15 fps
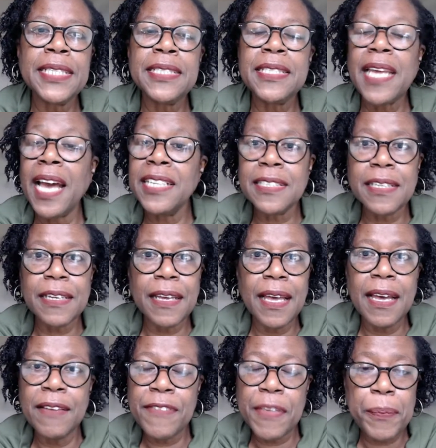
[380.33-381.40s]
ask
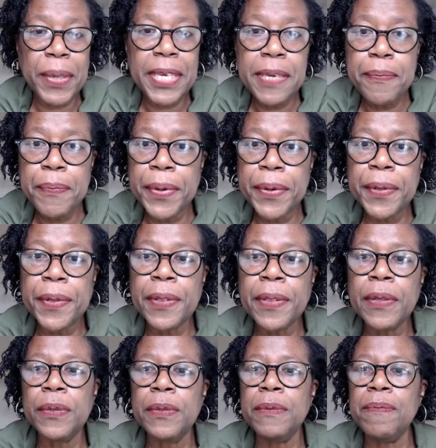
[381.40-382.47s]
other people
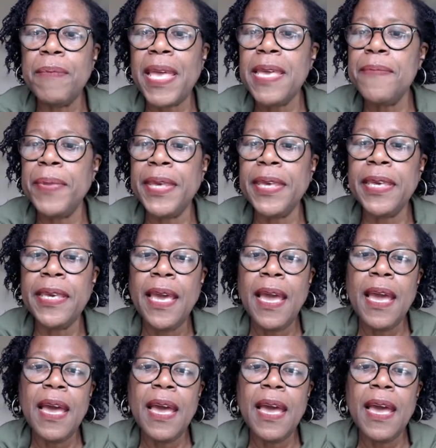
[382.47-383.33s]
who maybe